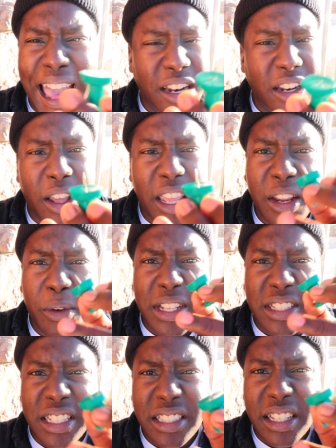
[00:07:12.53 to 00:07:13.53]
I don't know,
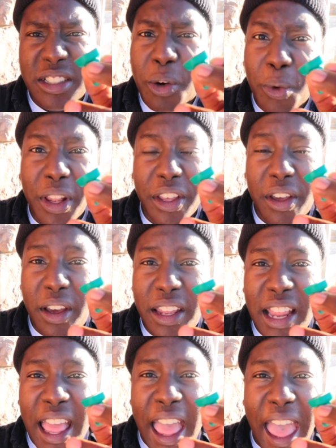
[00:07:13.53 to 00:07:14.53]
anyways, these things are really
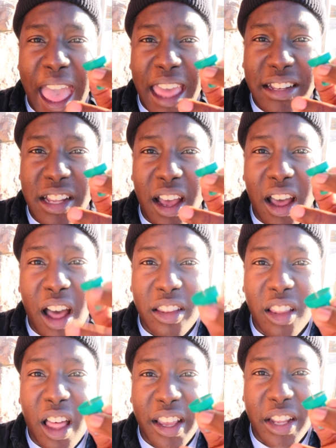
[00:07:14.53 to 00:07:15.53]
good at uh,
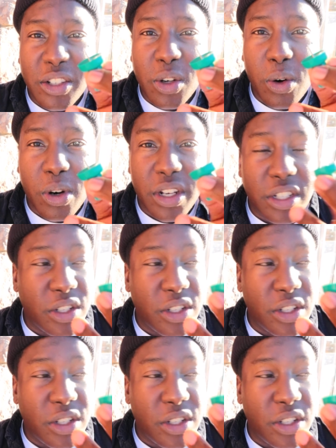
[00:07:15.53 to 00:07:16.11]
unlocking doors.